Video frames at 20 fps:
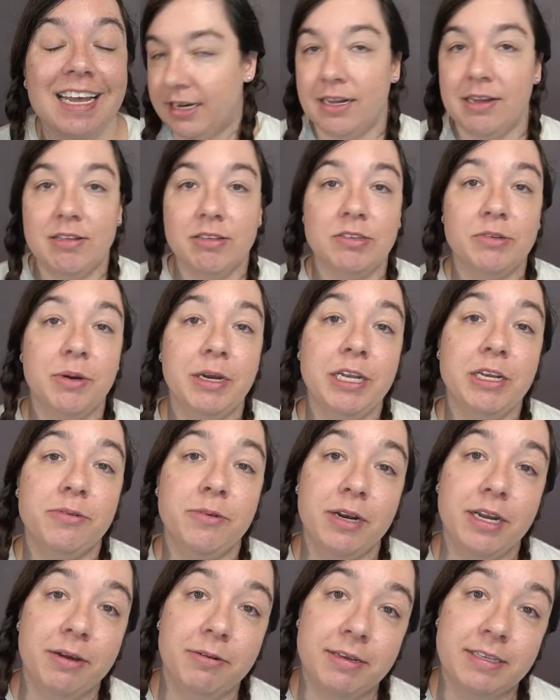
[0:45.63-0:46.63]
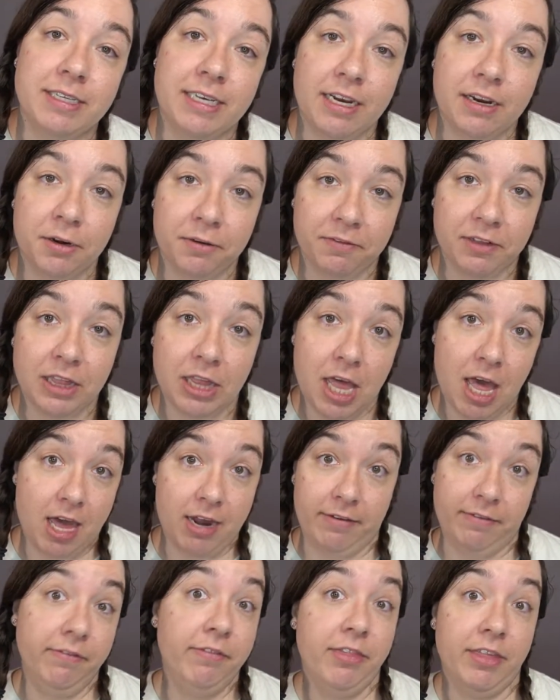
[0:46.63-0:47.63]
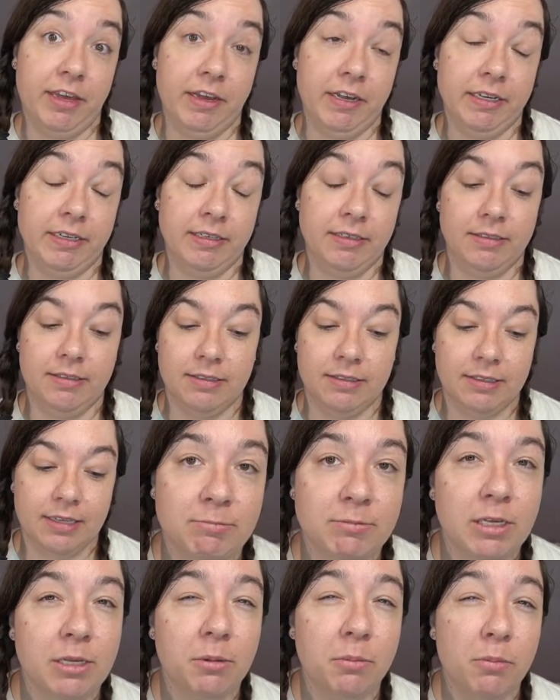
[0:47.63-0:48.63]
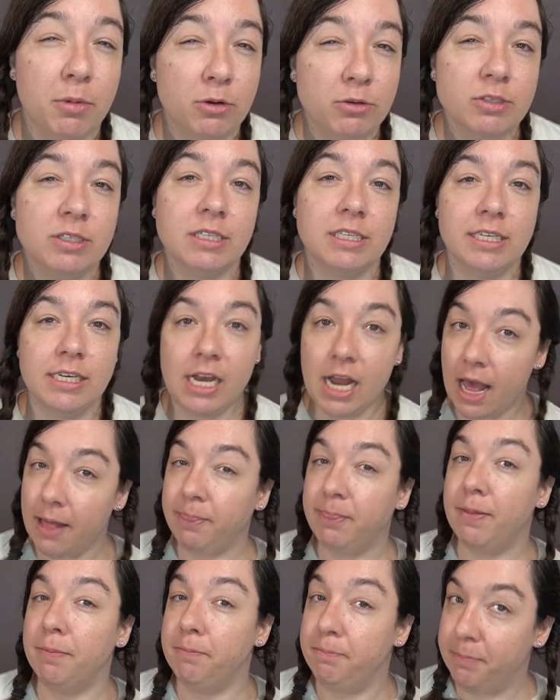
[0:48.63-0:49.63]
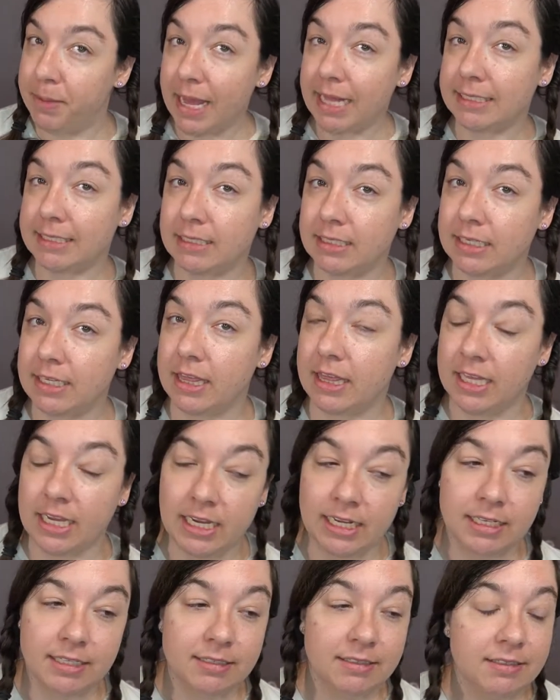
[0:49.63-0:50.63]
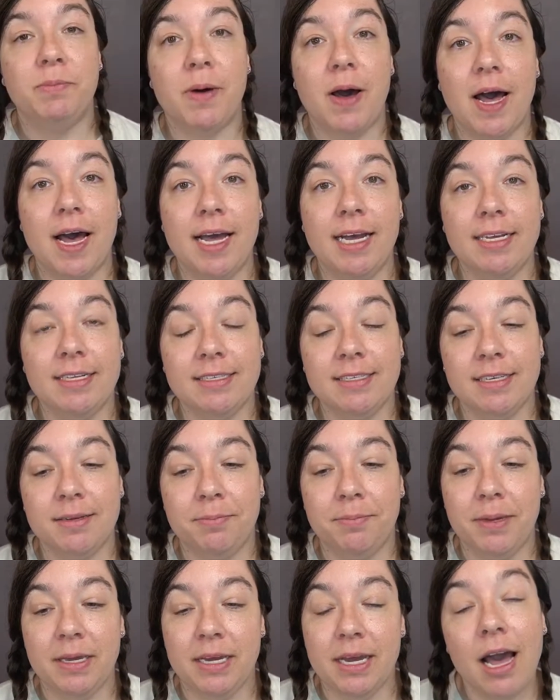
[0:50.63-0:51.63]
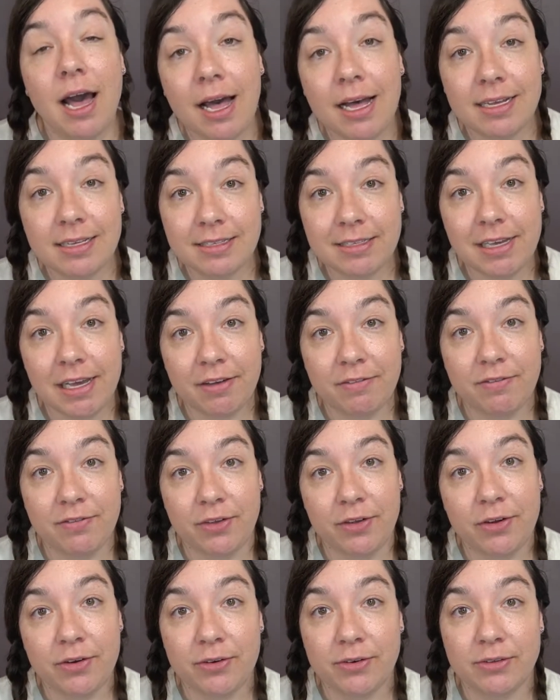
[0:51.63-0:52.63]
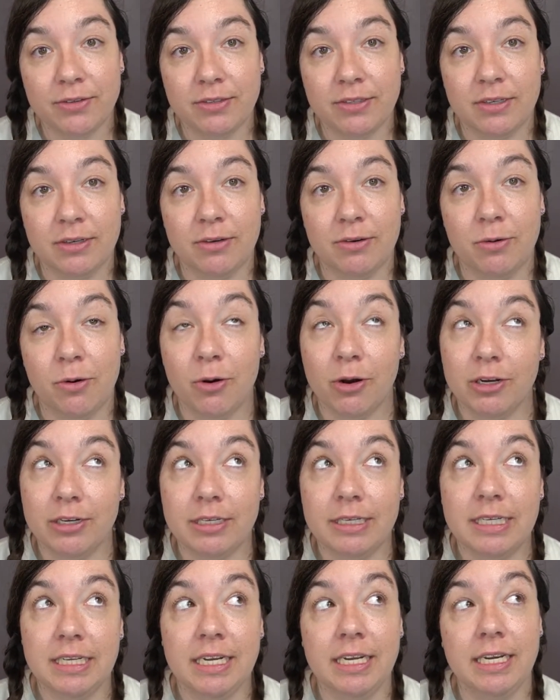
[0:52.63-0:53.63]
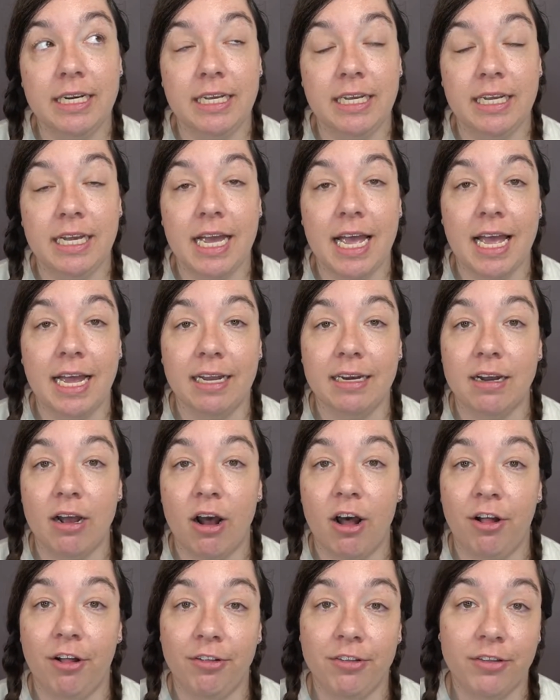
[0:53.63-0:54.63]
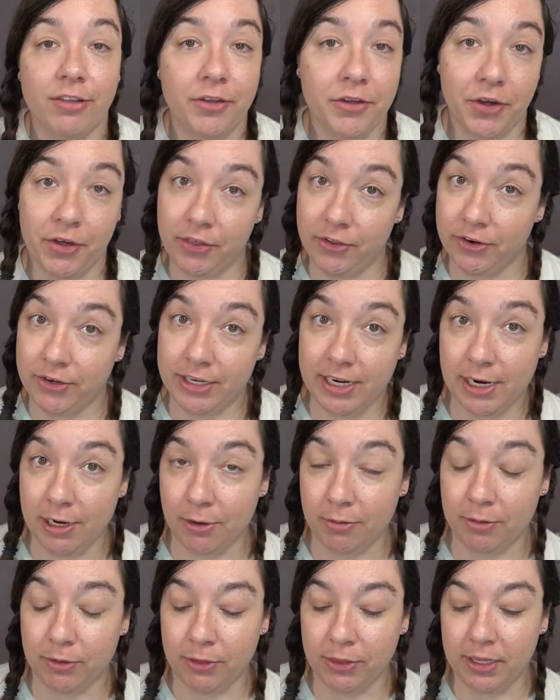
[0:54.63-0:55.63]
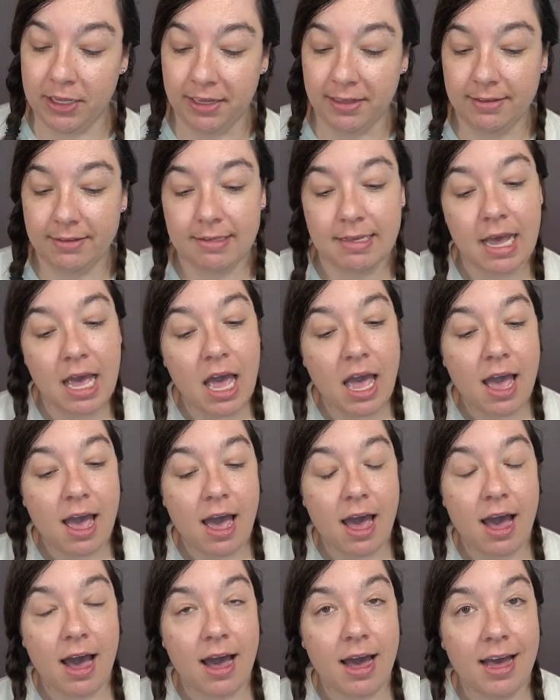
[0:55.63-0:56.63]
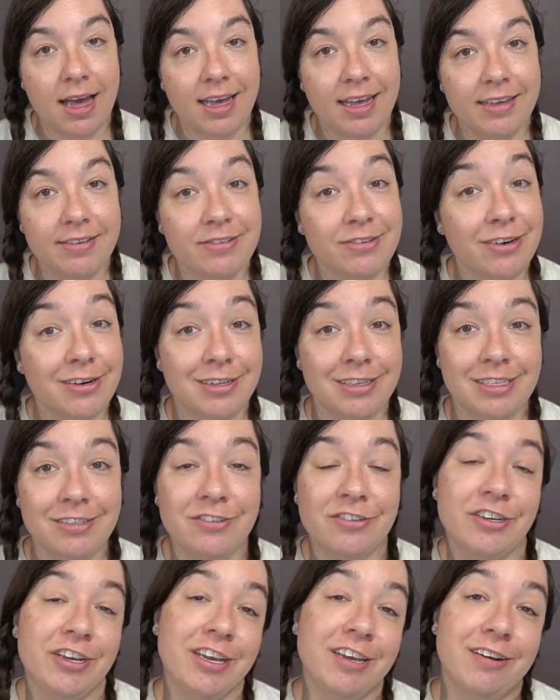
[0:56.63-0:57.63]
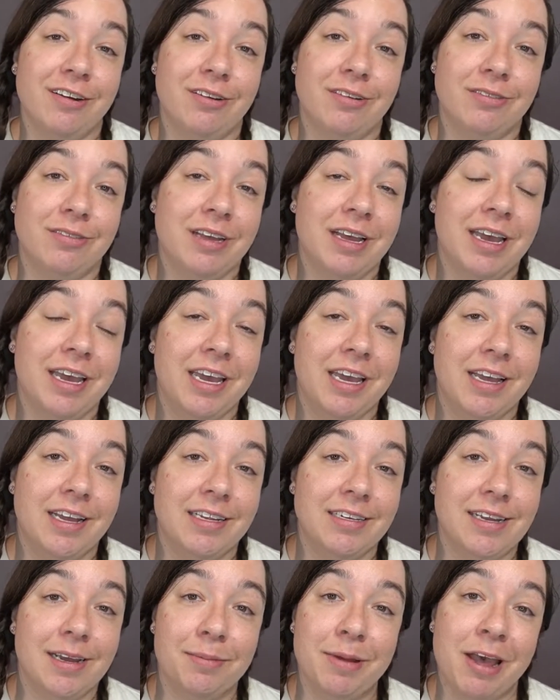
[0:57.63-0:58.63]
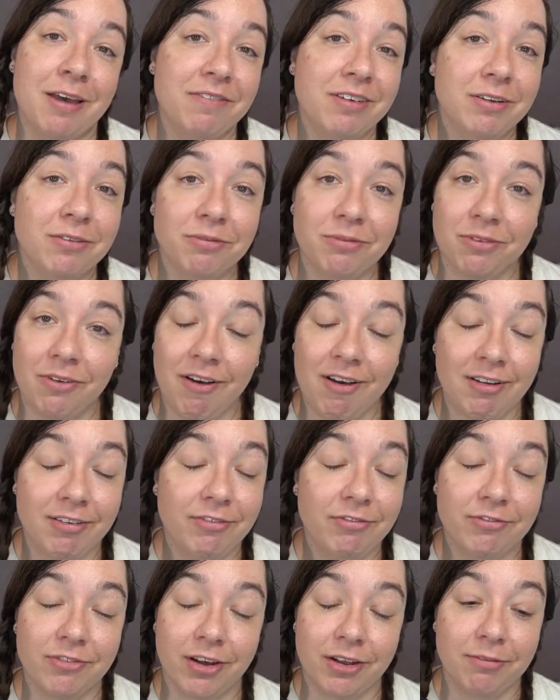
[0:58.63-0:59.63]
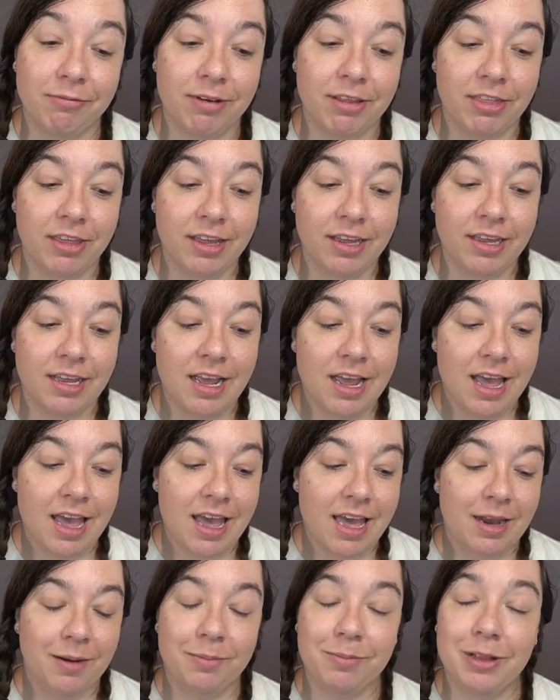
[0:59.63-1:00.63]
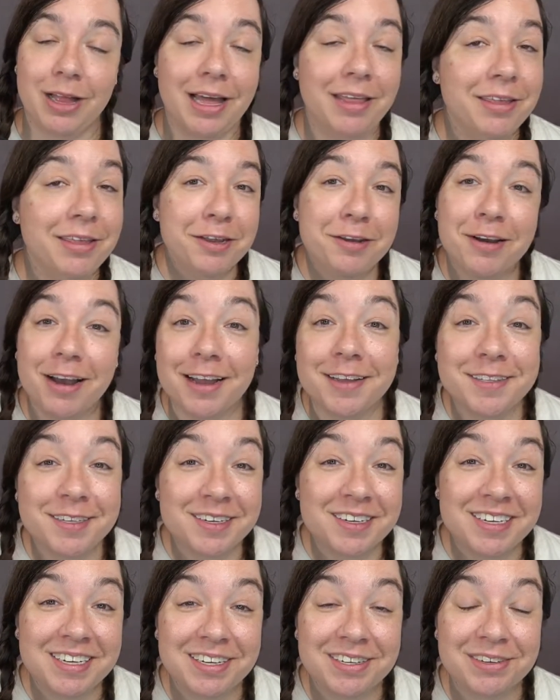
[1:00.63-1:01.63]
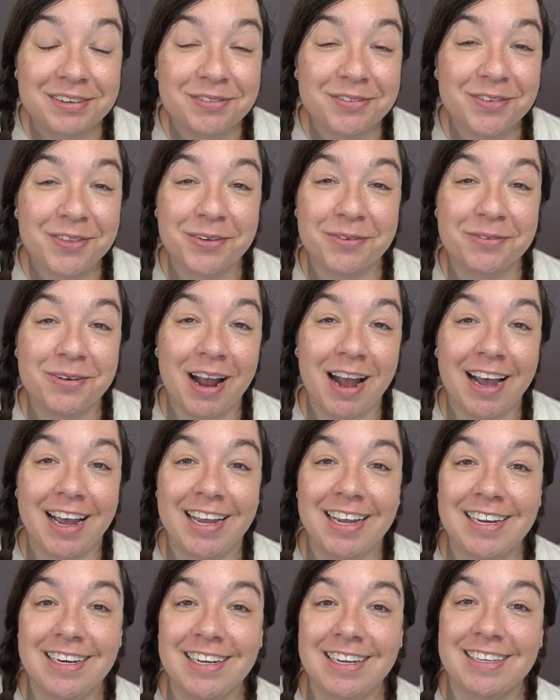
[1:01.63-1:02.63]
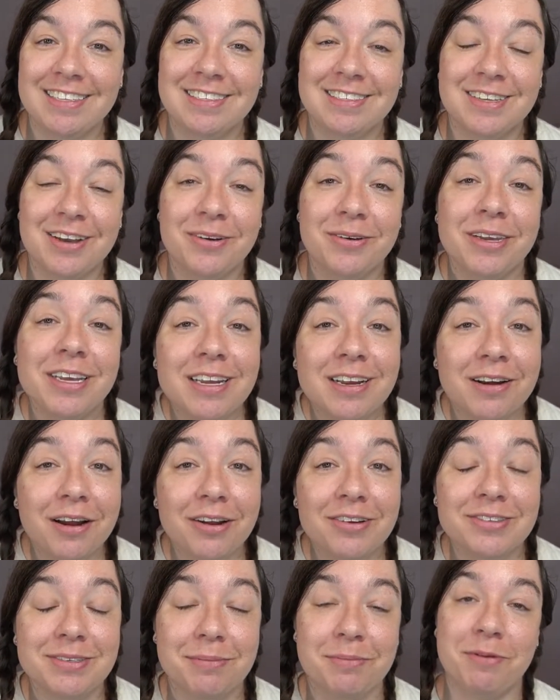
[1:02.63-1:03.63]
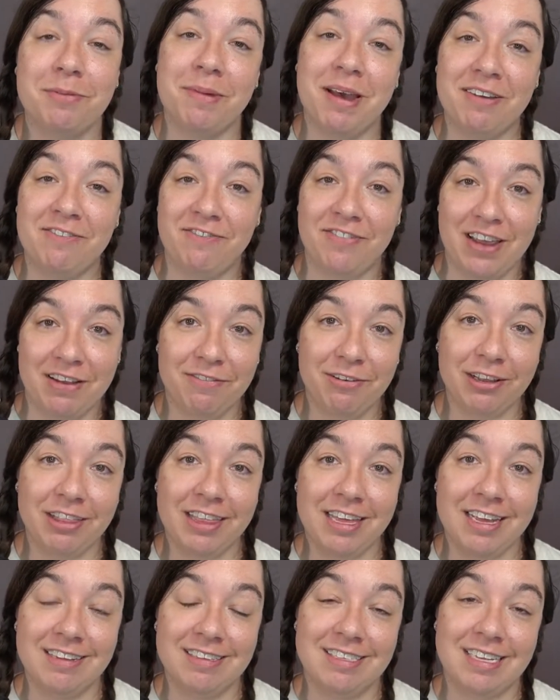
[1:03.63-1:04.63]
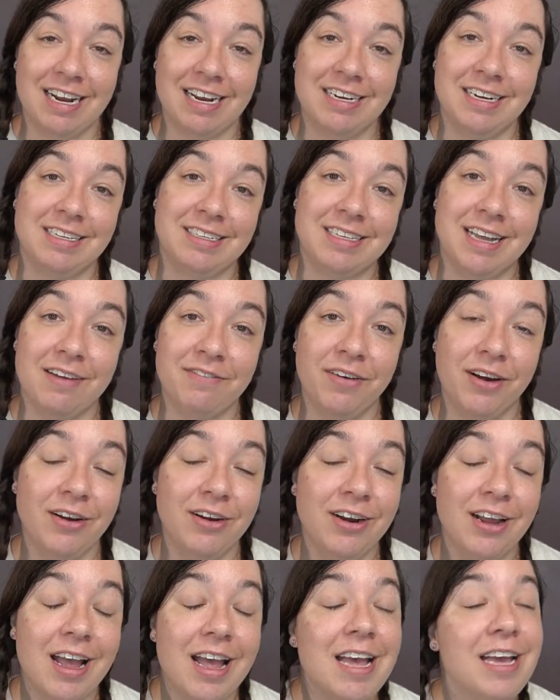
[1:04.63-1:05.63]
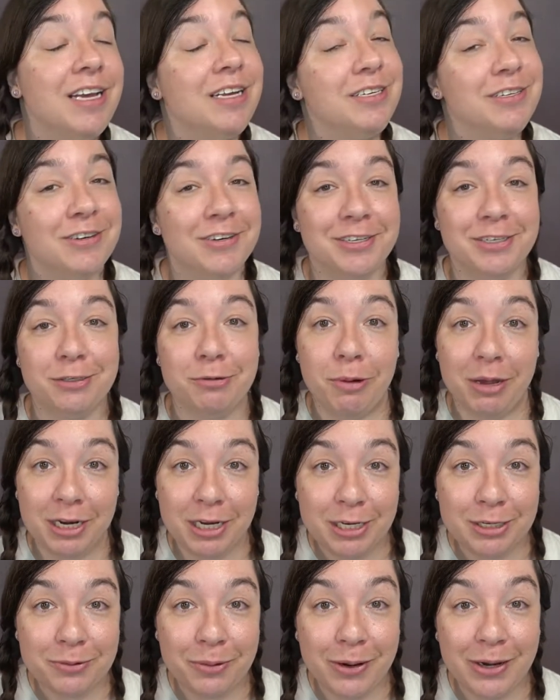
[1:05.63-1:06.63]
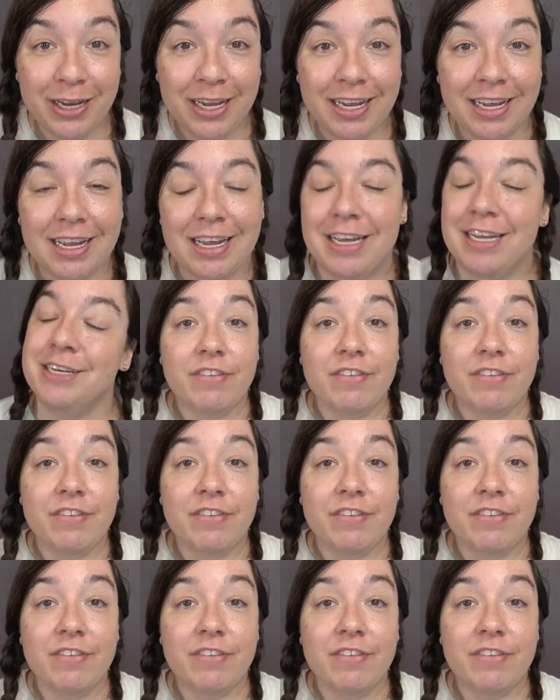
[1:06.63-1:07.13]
Now, 2020 was a year of a lot of things, mostly not the best things, but because of those quarantine and all other terrible things, I started this channel and I'm having a lot of fun with it, and I'm glad guys are here for the ride. So here are some of my favorite things that I discovered during 2020.